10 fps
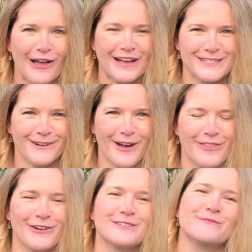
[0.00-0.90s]
as an
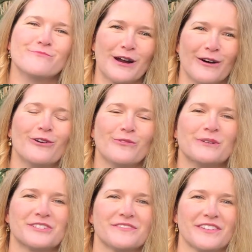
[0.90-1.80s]
author to bring a whole
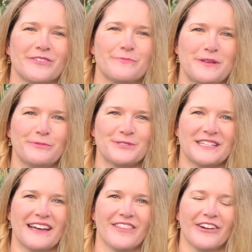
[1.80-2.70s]
bunch of different people
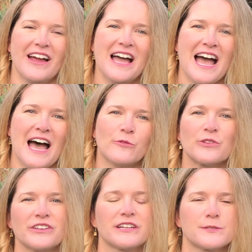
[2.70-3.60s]
together and
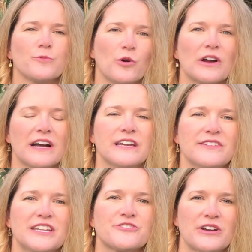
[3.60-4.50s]
really explore kind of
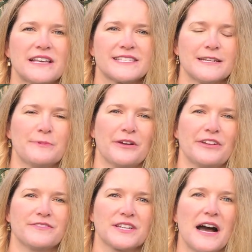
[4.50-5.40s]
an interesting period
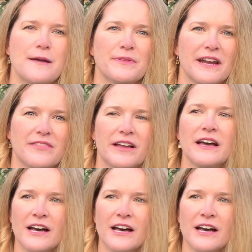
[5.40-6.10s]
of time that I think